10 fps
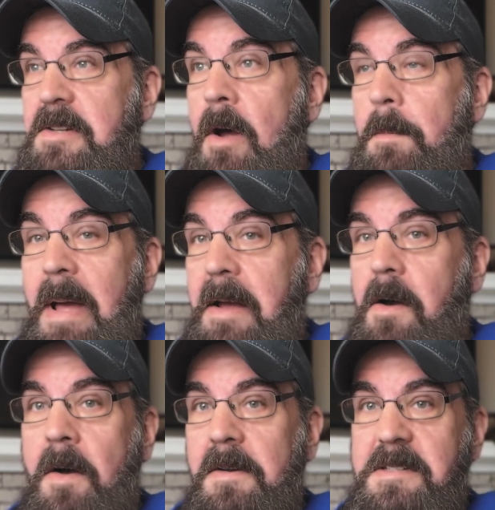gone
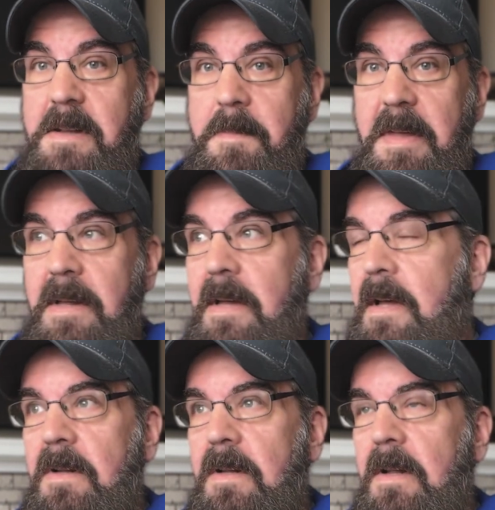back on something.
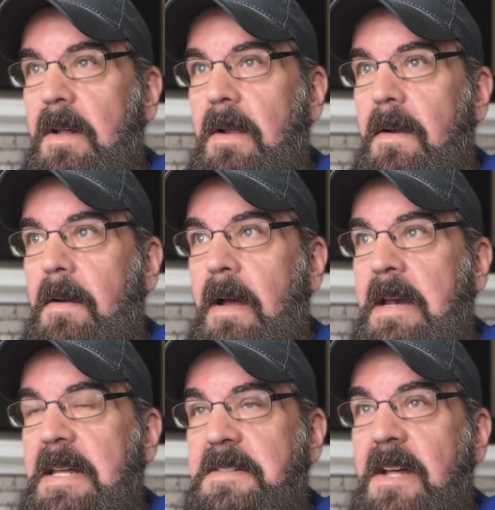
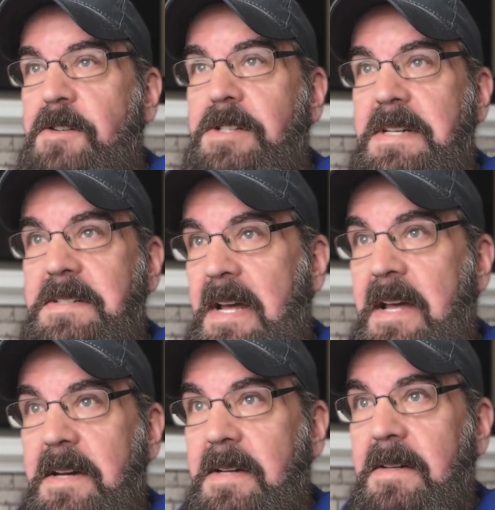And he said, "She's
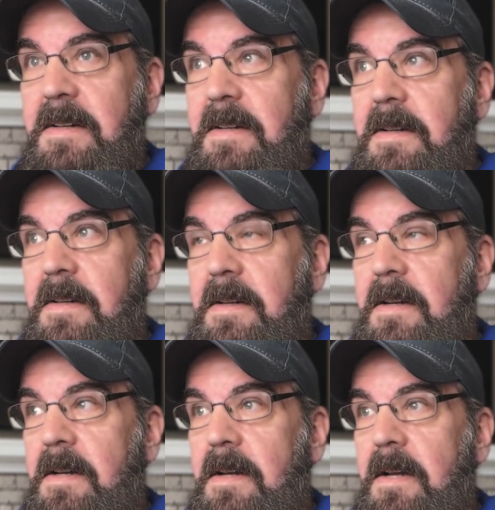dead."
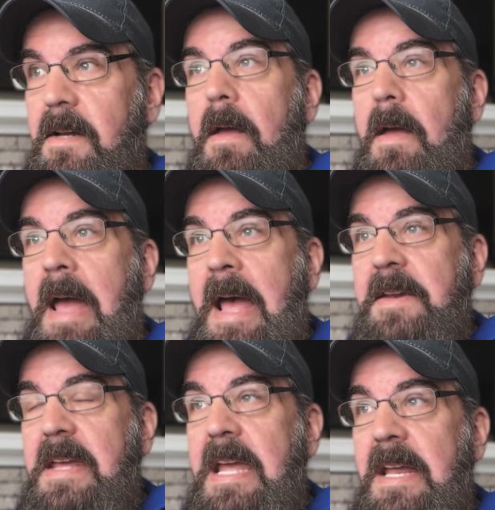
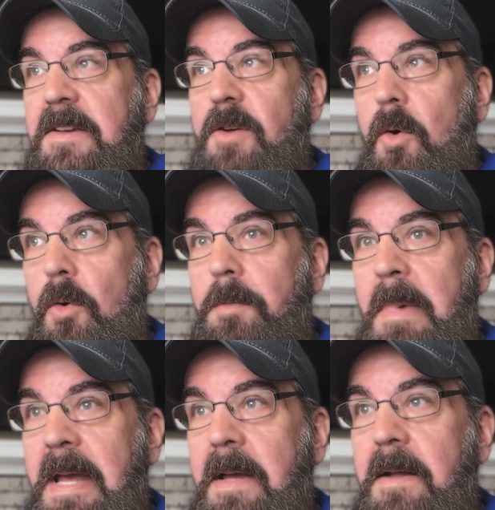And he told
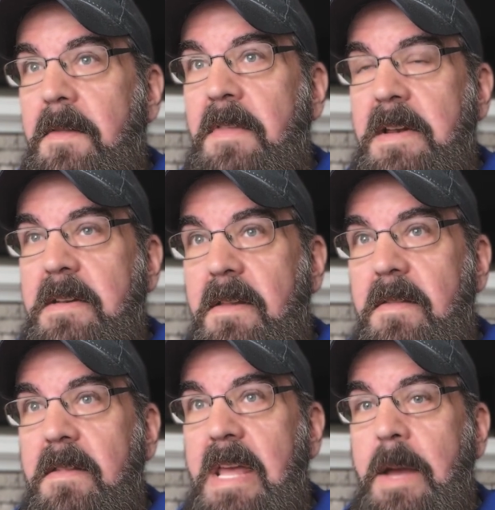me that
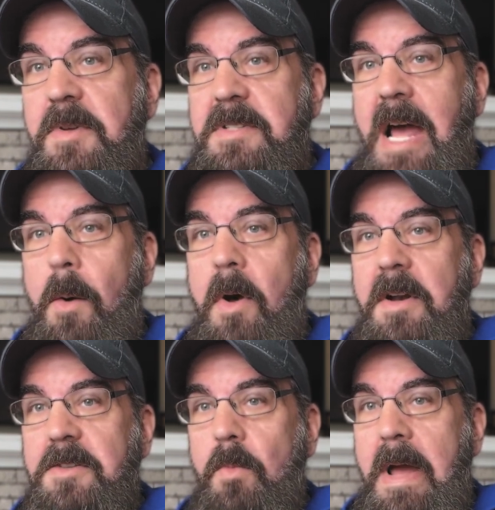he was now
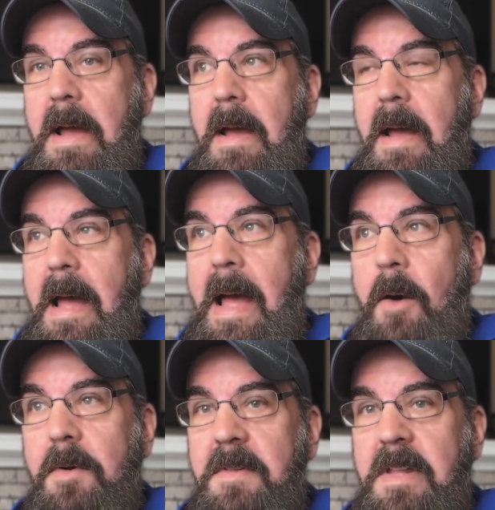on his way
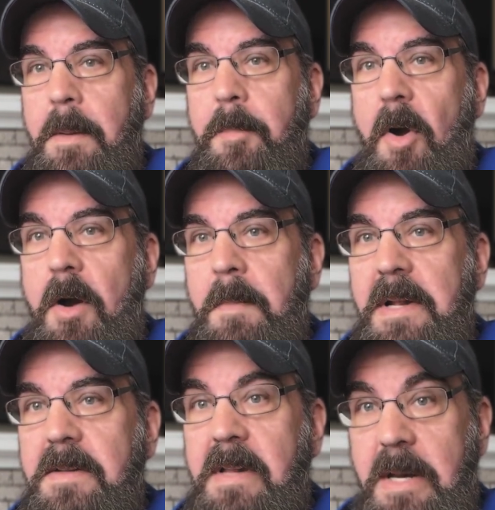out the
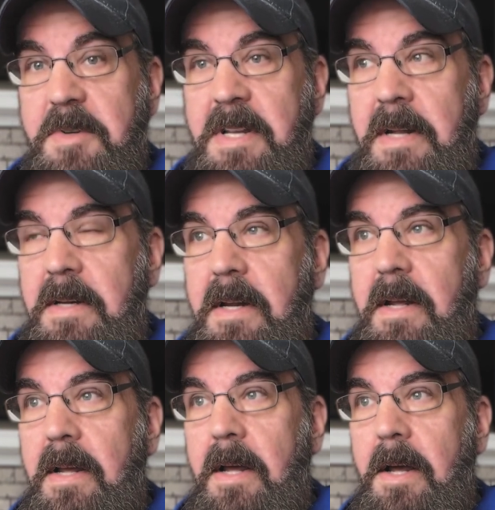apartment that he was in
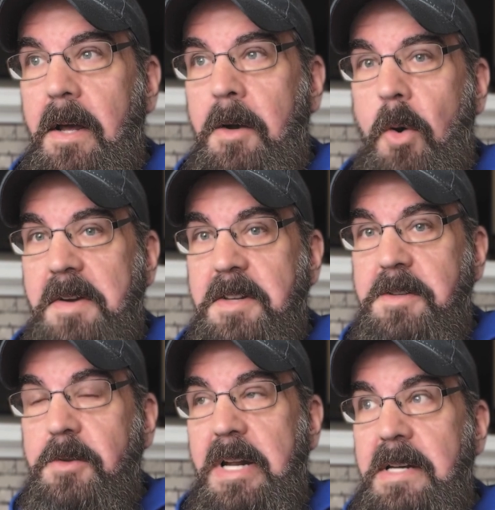across the
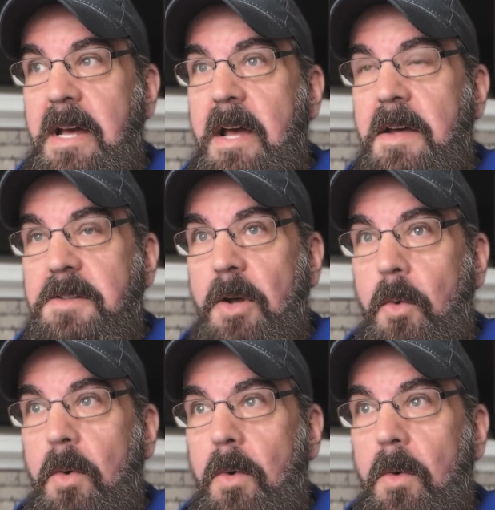street. So